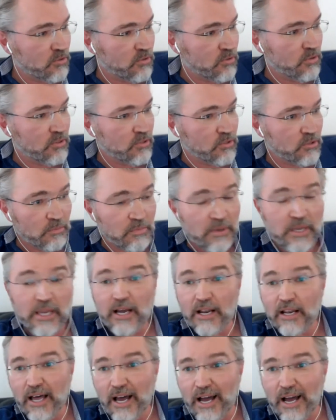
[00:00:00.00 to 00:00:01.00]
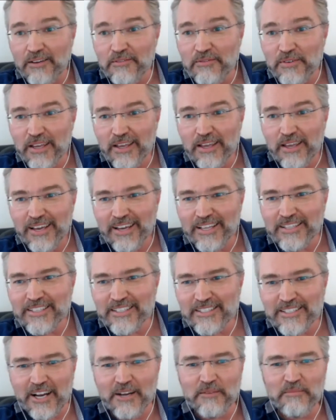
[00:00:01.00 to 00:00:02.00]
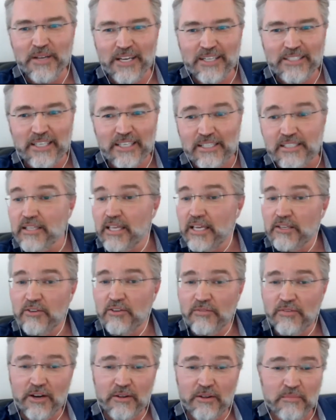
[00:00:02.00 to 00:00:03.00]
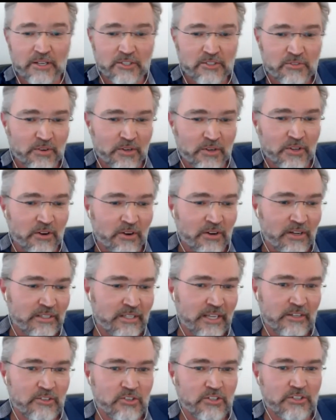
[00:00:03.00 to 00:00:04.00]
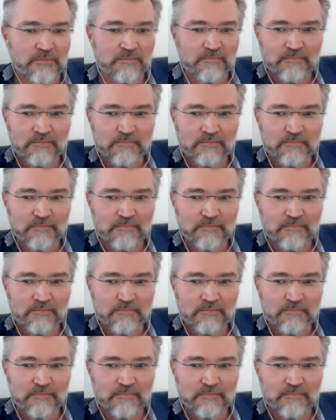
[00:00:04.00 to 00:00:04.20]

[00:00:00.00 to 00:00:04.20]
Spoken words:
to be alive at a time like this. Thank you very much for your attention.